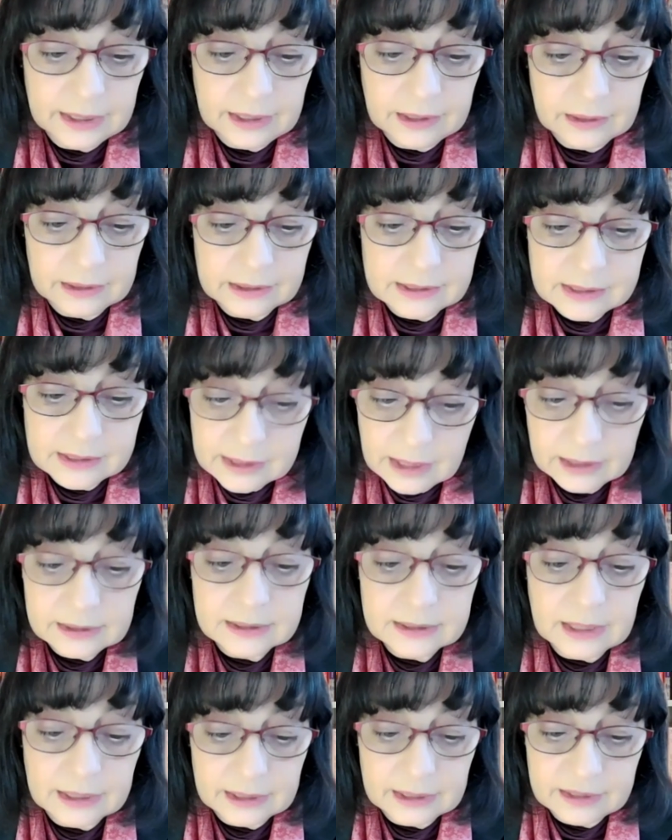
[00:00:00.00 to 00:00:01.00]
certain
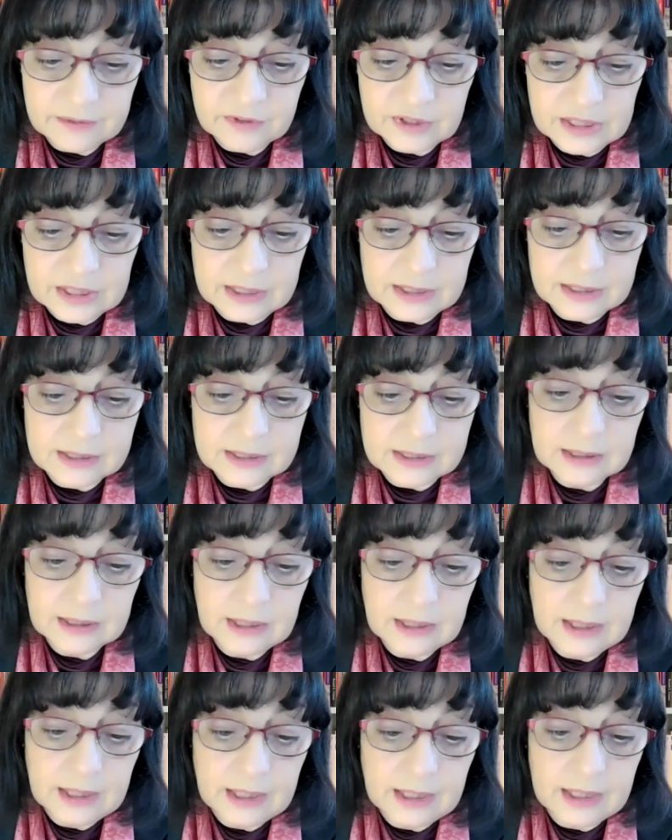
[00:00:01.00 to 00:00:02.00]
activities
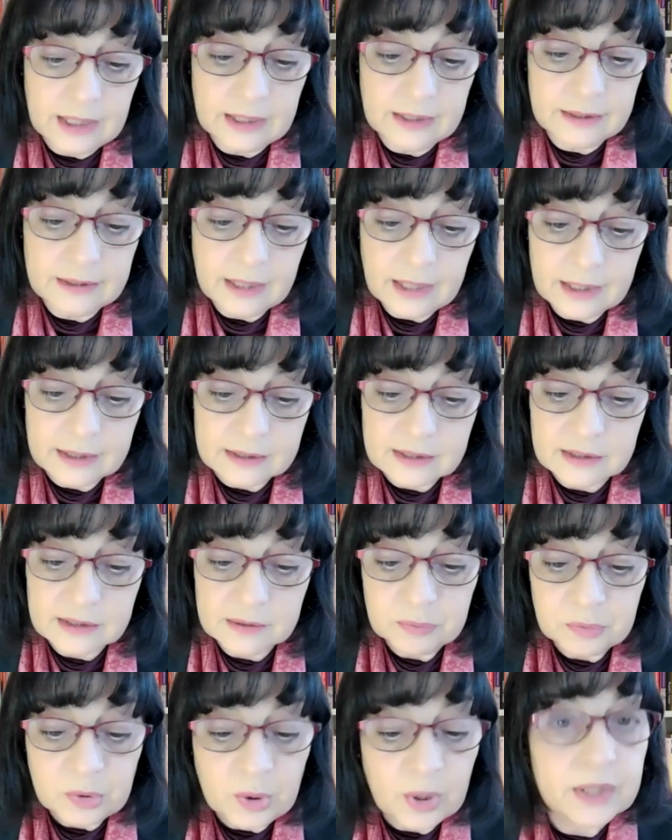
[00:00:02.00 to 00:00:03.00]
and thus
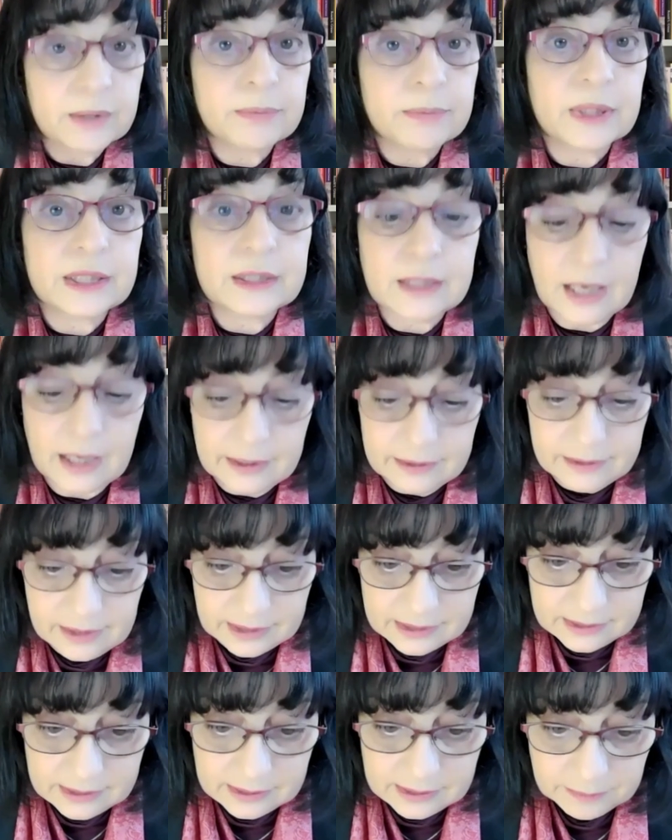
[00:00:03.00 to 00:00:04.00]
prohibit
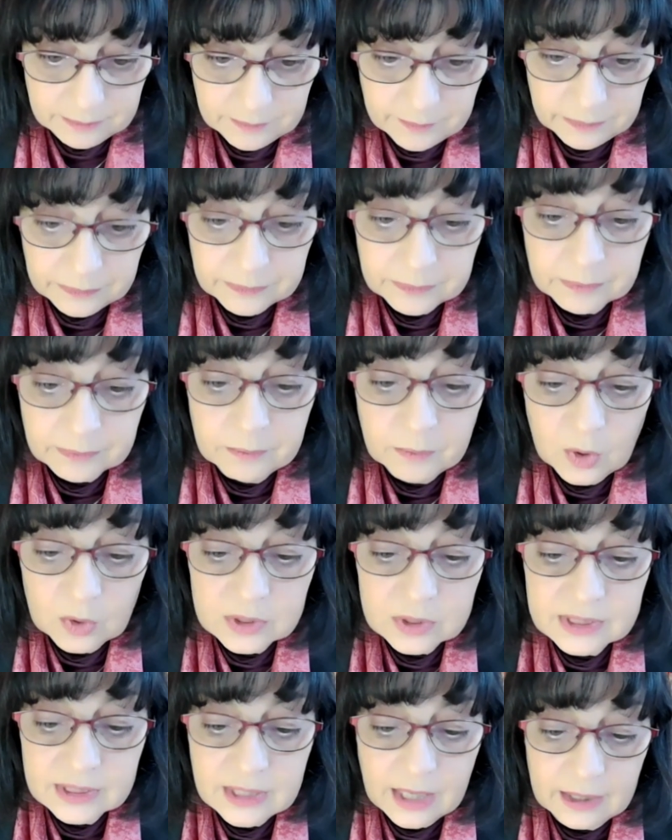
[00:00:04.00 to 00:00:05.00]
others. Most
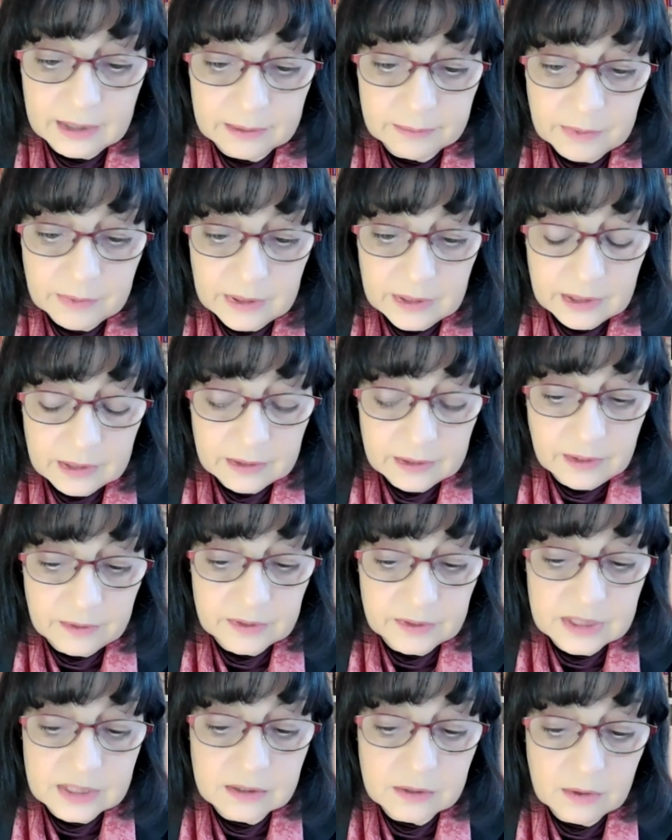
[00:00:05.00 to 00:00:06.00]
time, there is
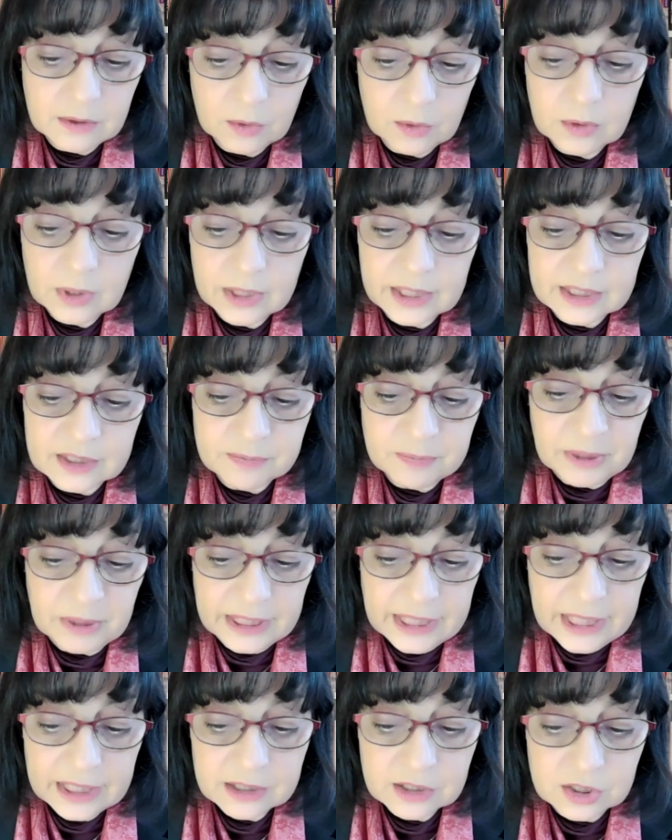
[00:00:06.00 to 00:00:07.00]
no
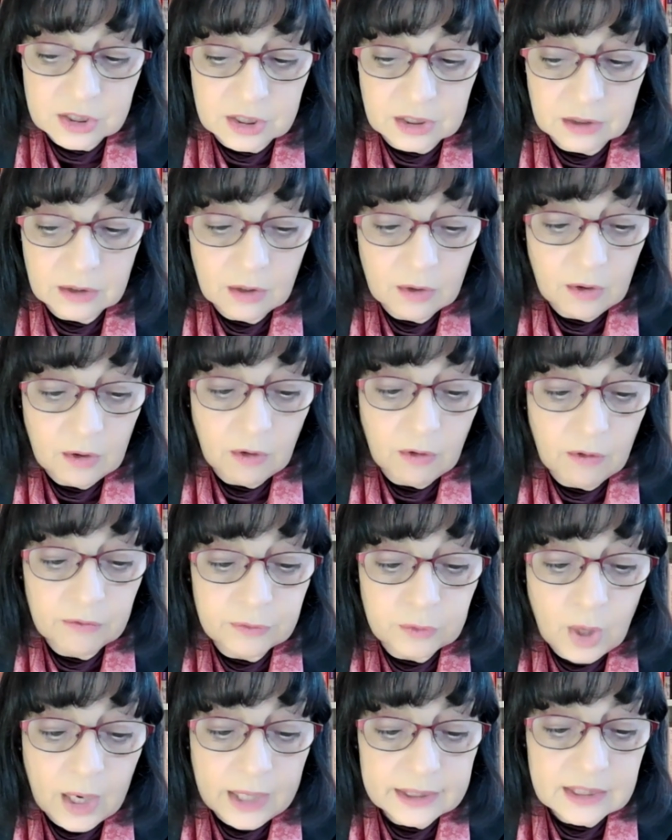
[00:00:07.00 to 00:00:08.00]
explanation of
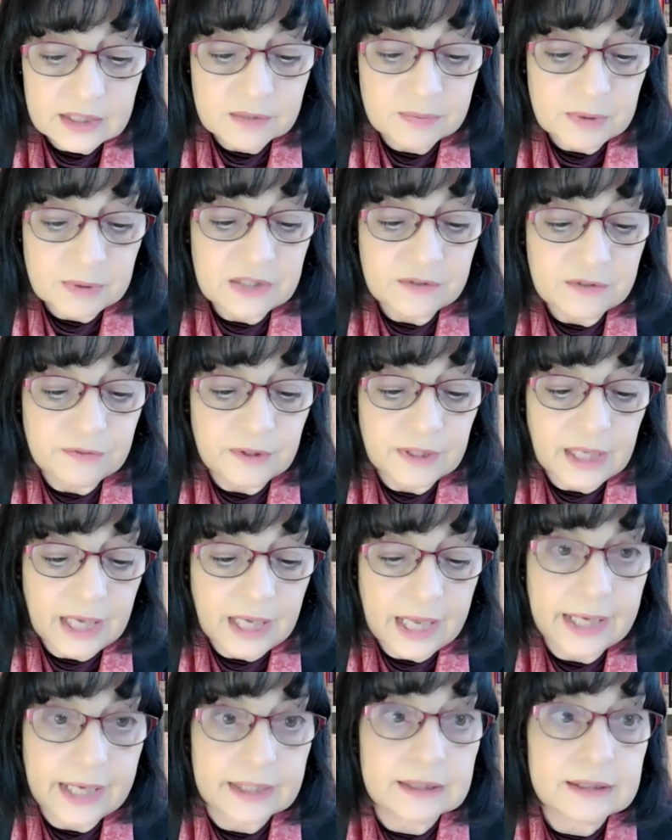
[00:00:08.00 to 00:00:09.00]
why a specific
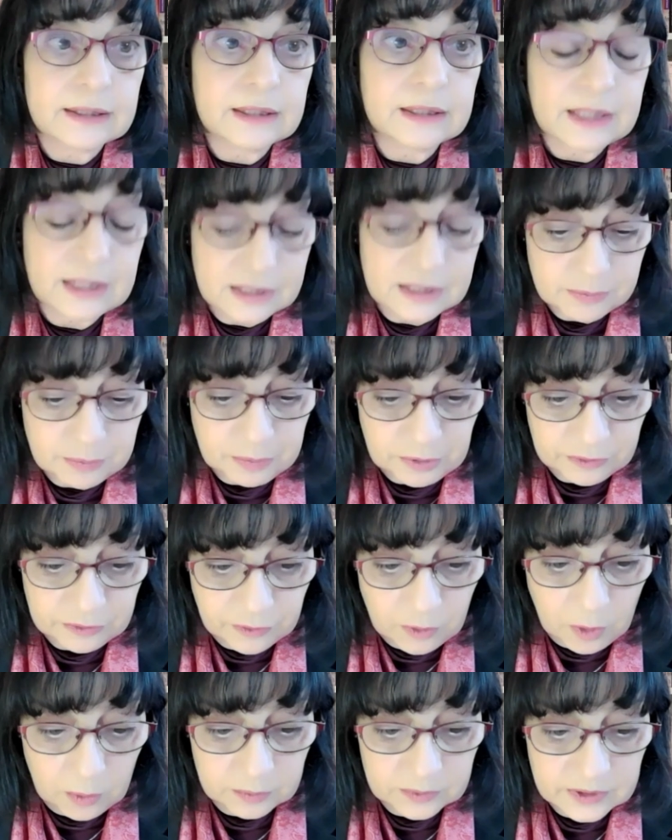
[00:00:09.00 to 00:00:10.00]
act is
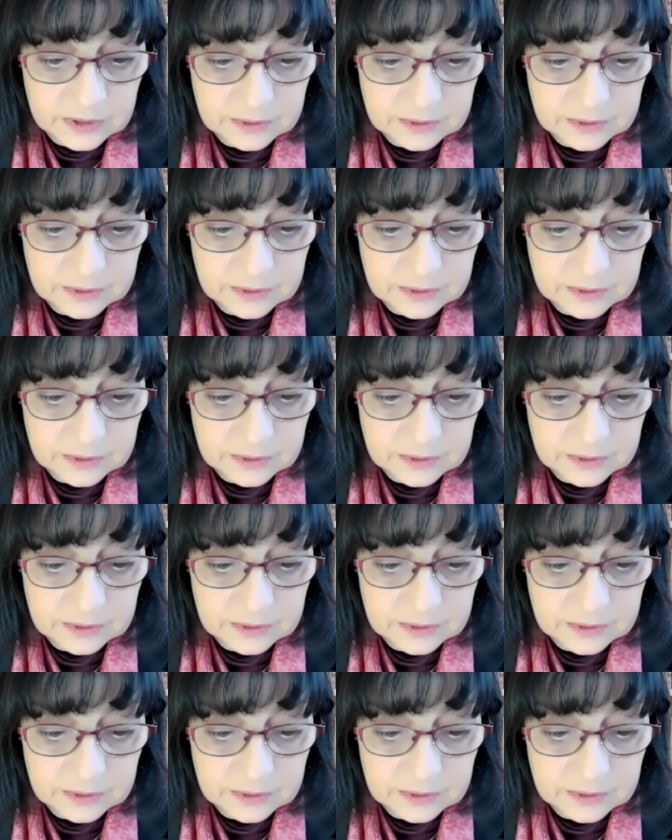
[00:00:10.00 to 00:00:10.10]
performed.